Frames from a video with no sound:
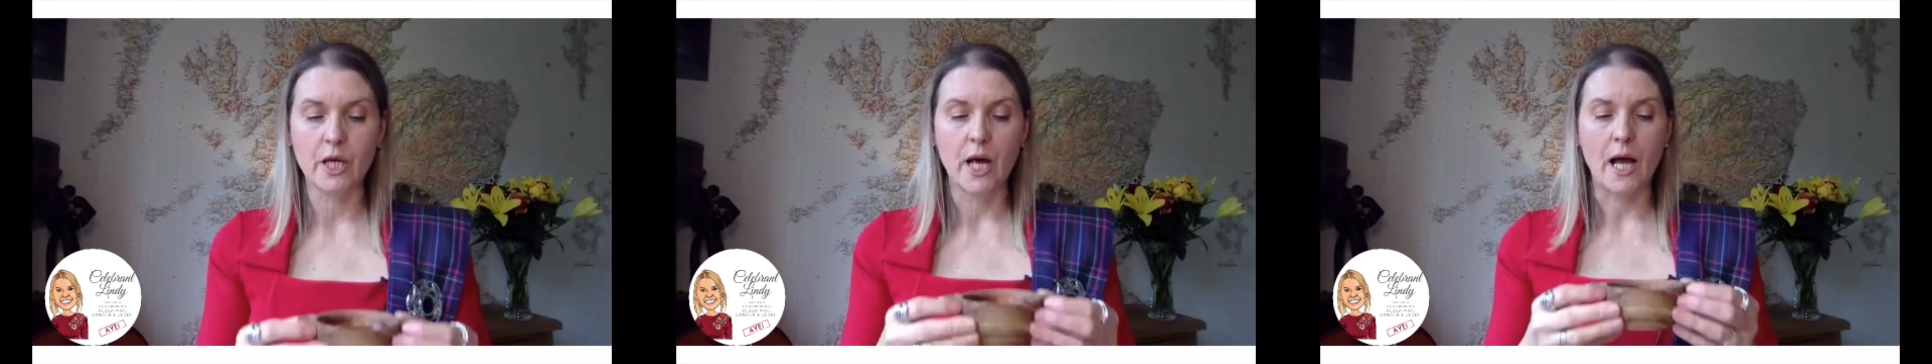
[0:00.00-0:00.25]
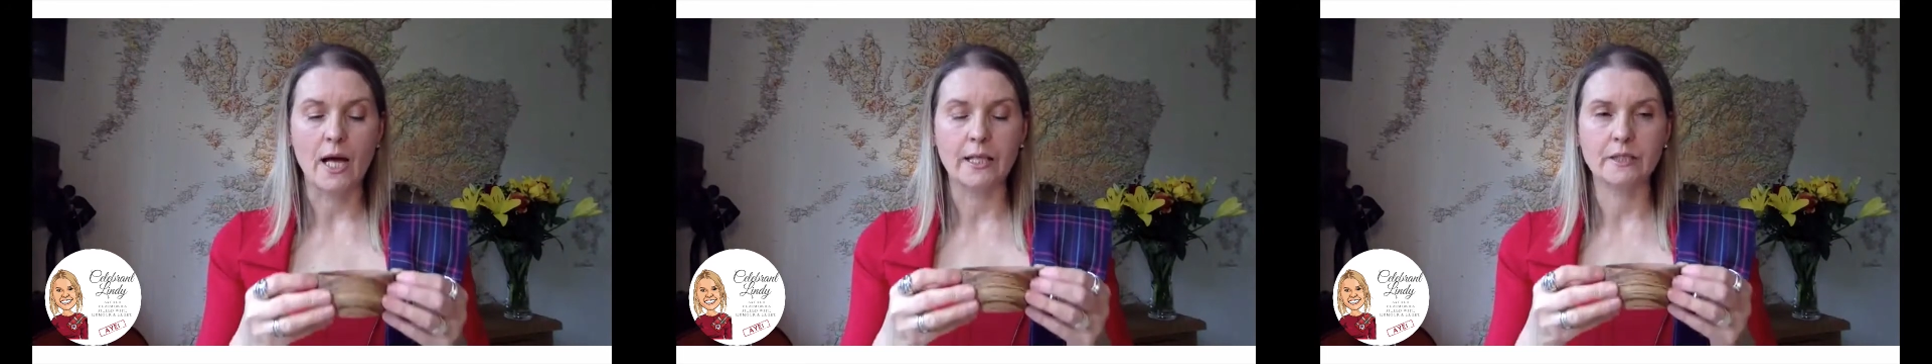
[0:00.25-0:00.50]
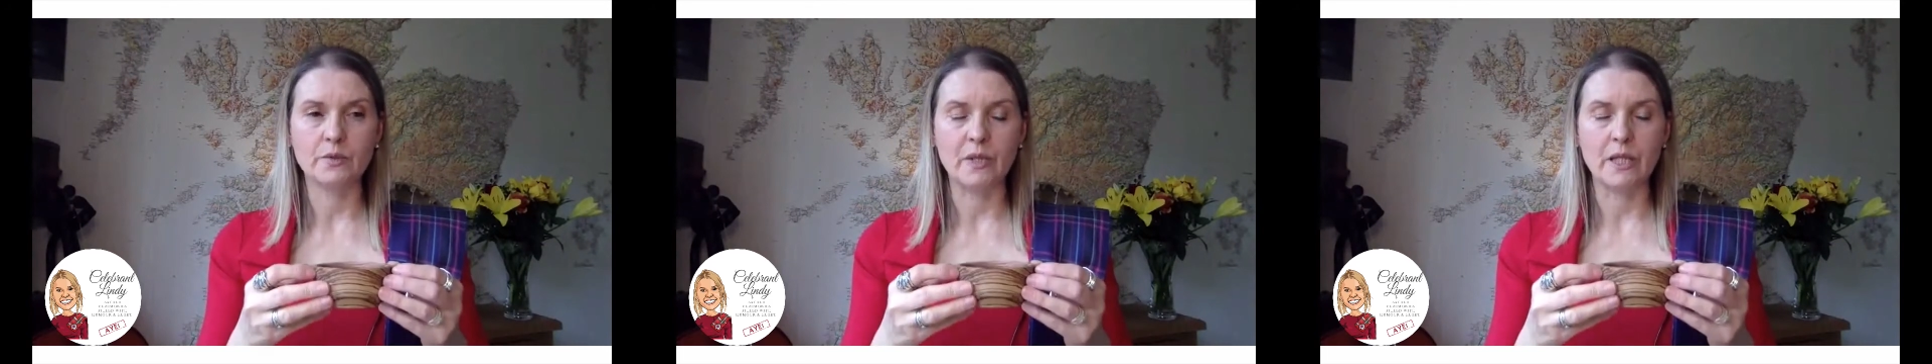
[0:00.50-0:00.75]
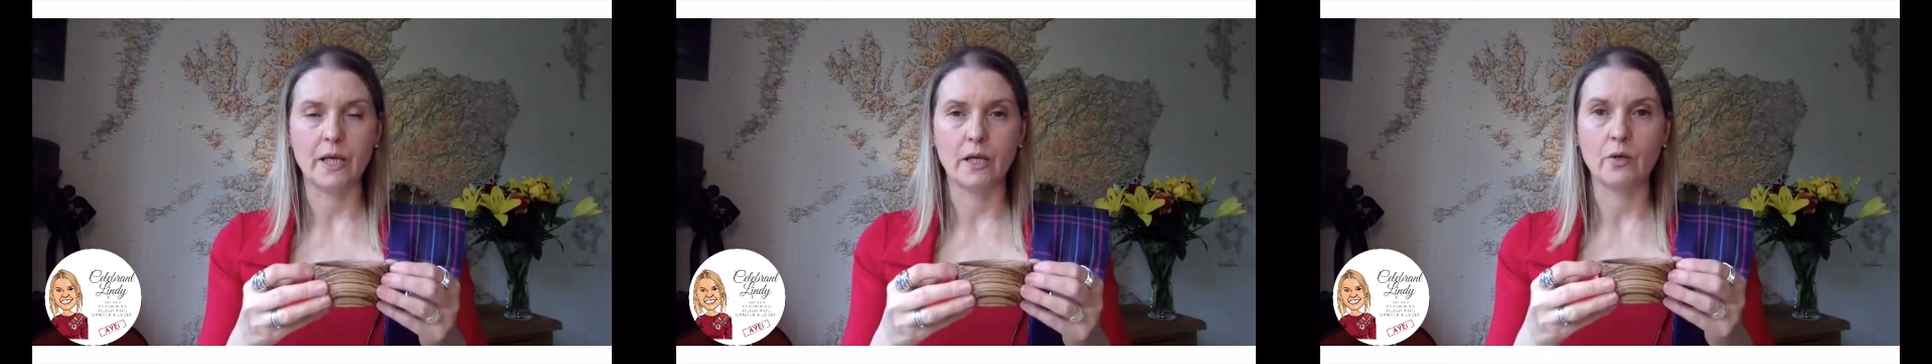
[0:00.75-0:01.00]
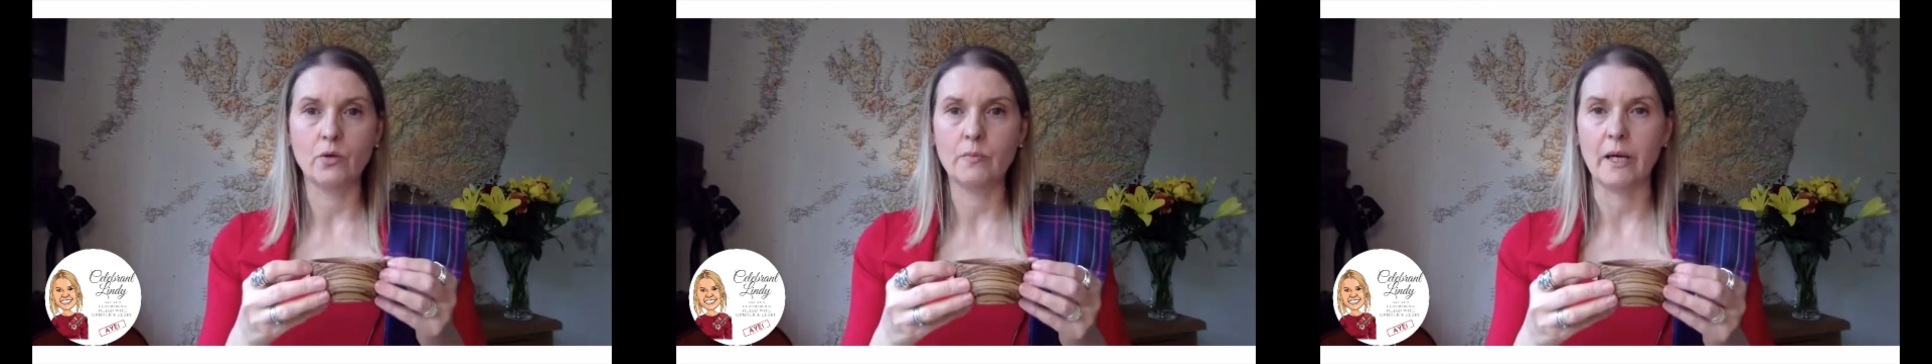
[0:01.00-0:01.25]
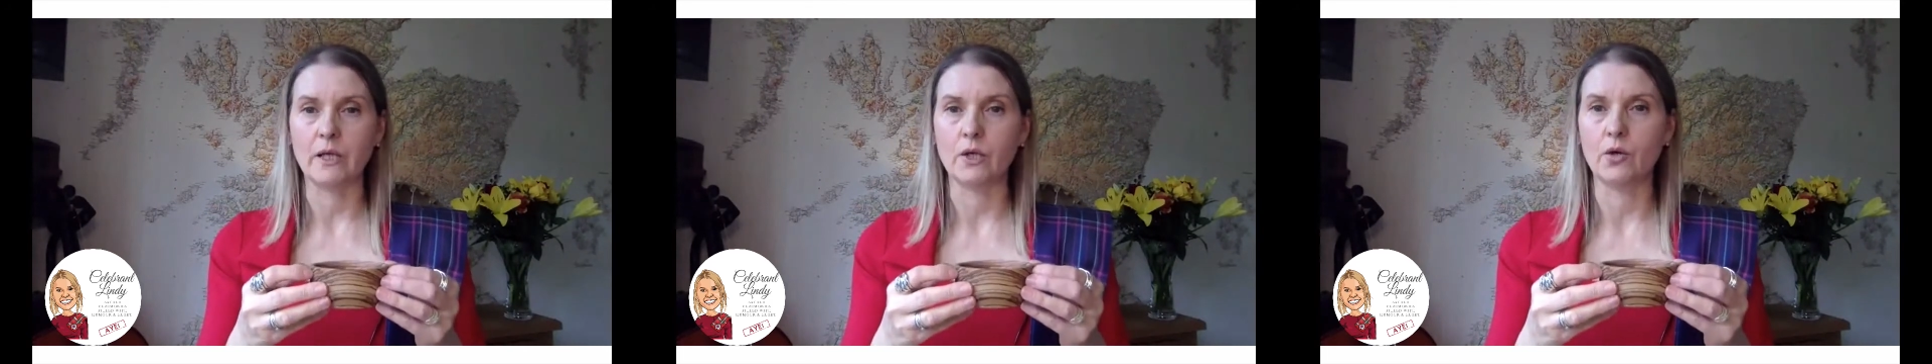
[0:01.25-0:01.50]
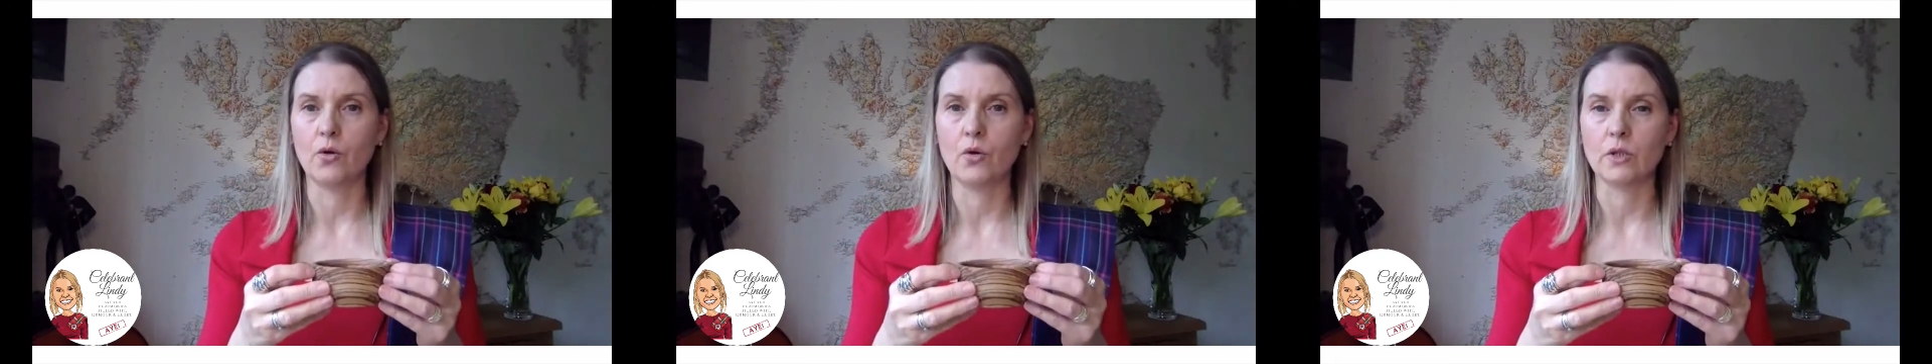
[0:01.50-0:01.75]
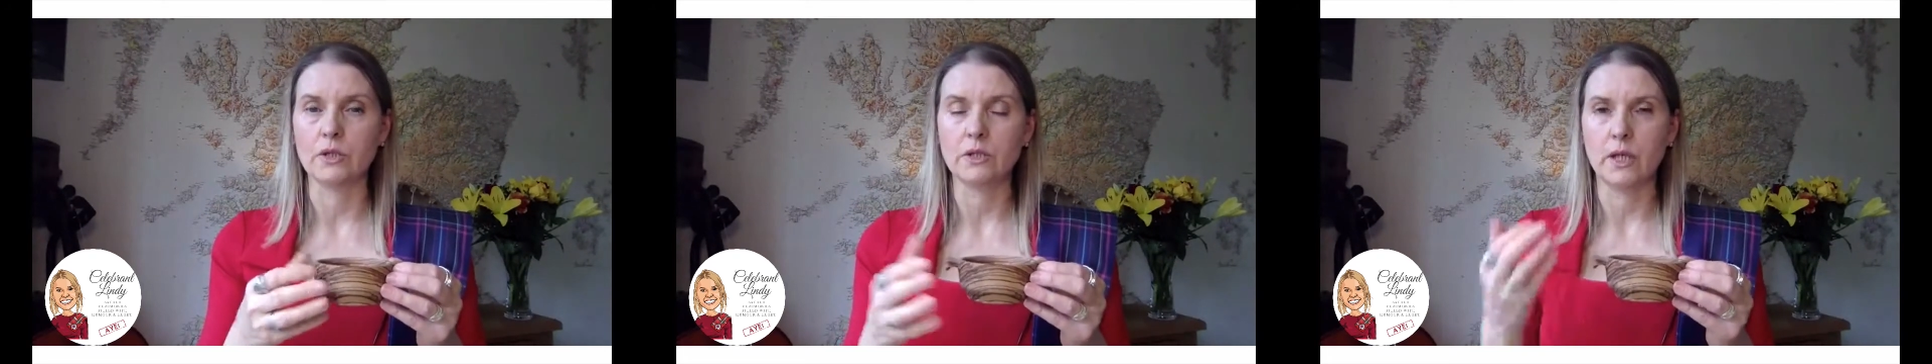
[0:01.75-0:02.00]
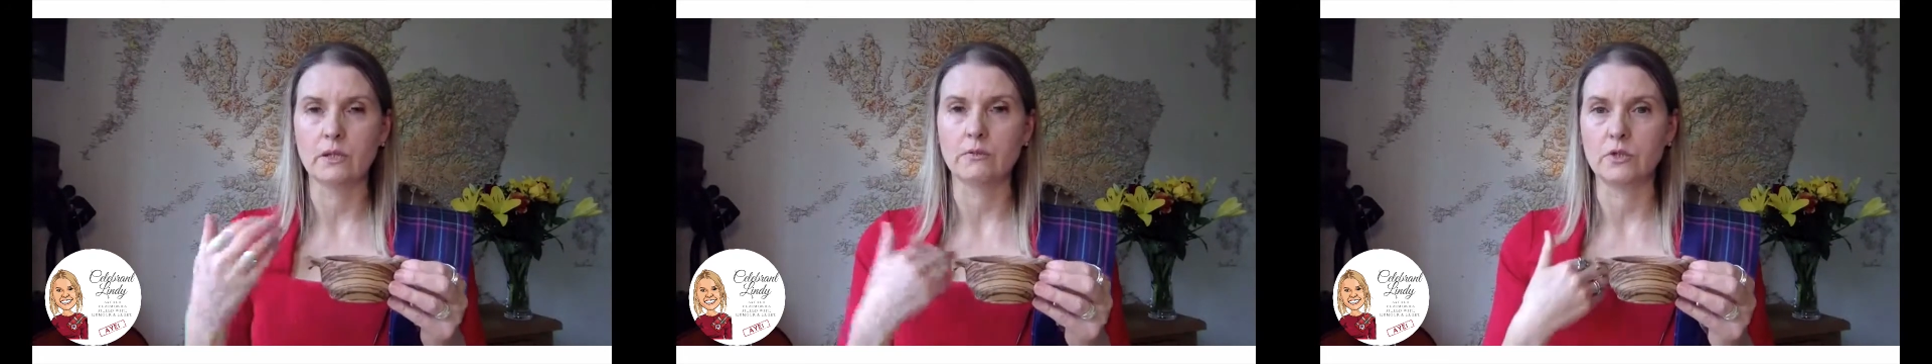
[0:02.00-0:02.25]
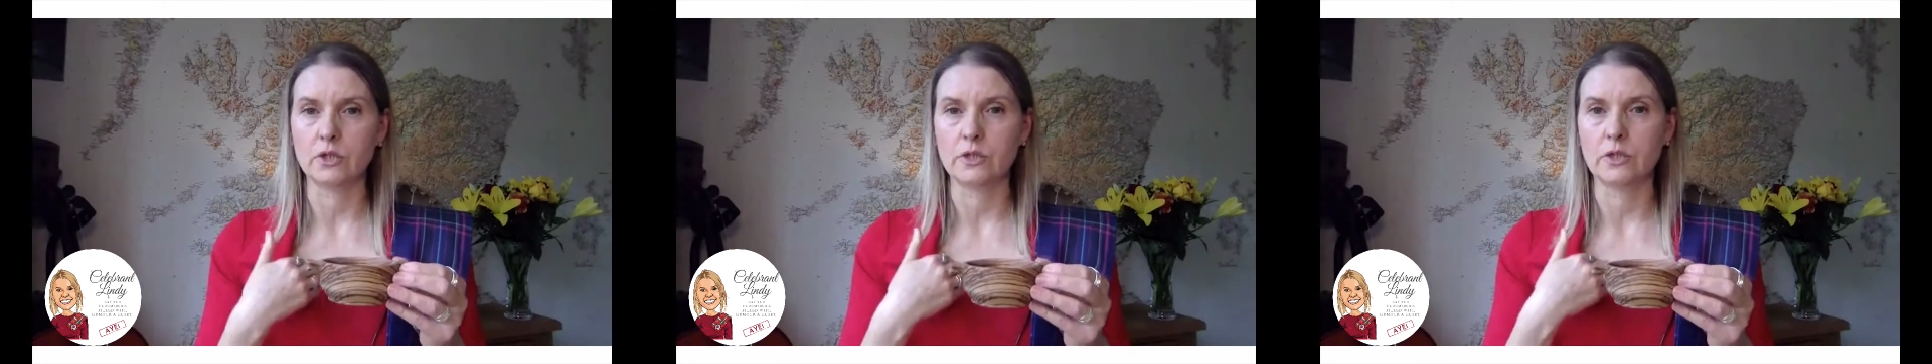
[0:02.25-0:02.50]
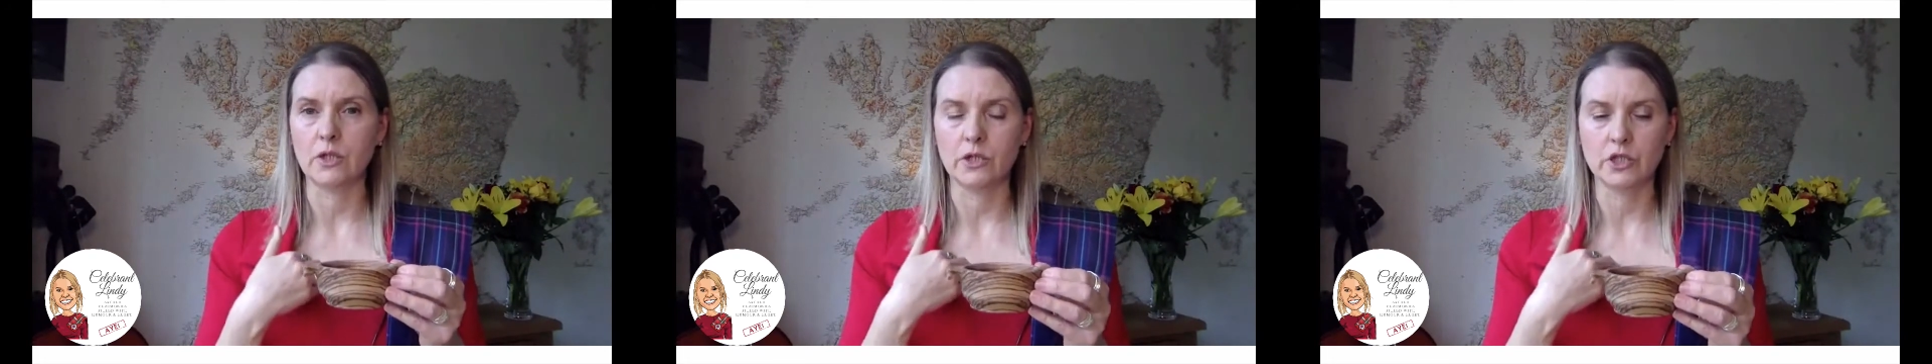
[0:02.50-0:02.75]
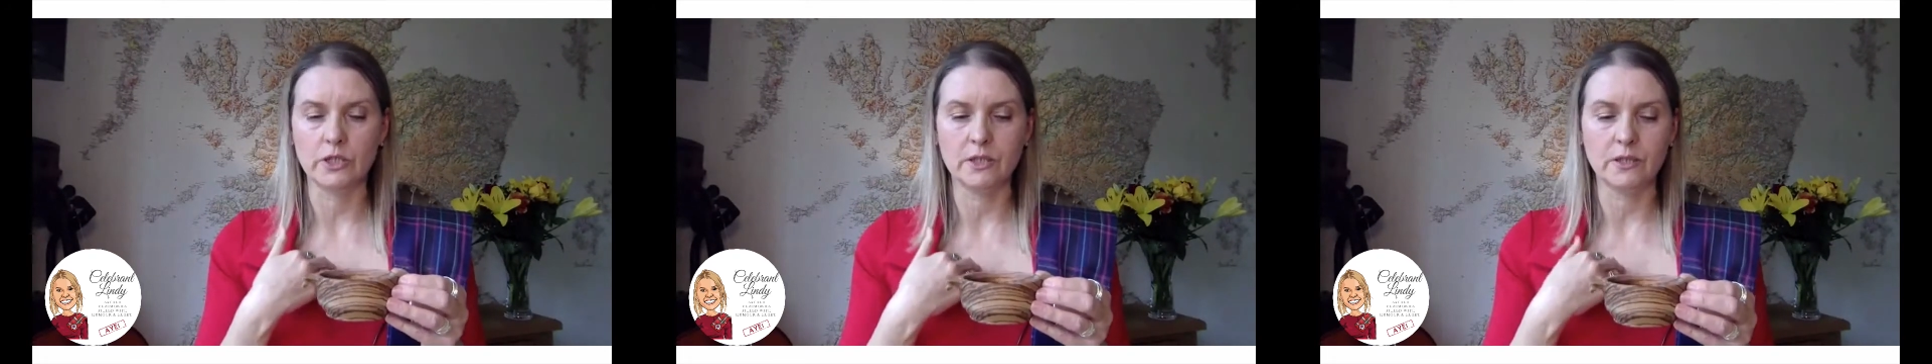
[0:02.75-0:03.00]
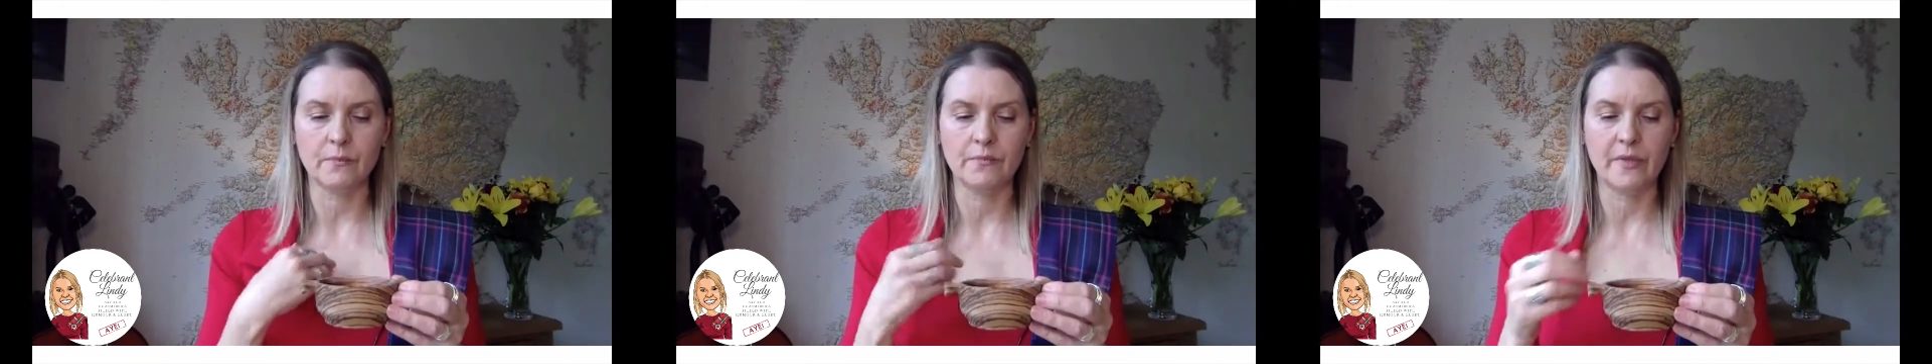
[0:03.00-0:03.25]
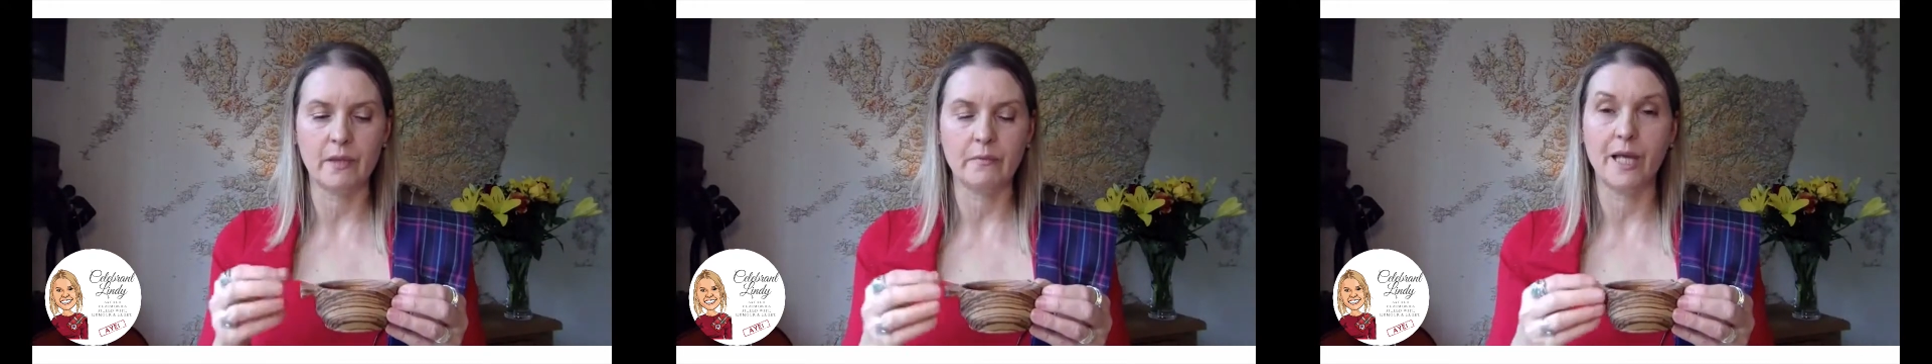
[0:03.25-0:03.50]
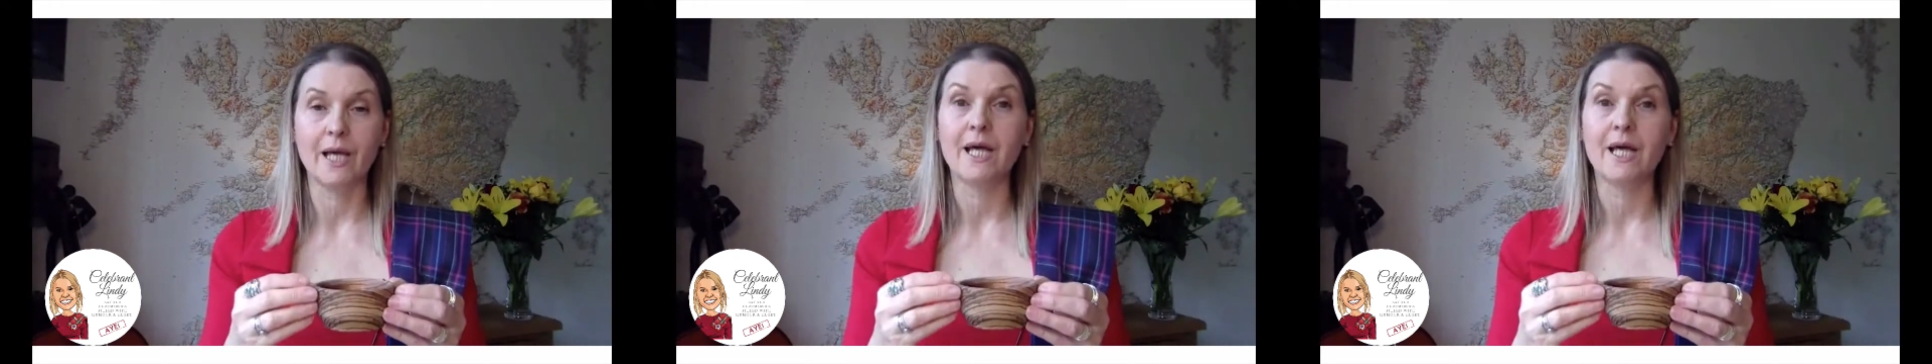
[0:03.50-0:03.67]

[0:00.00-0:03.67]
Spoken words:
and we think, oh my God, that just touches something in me,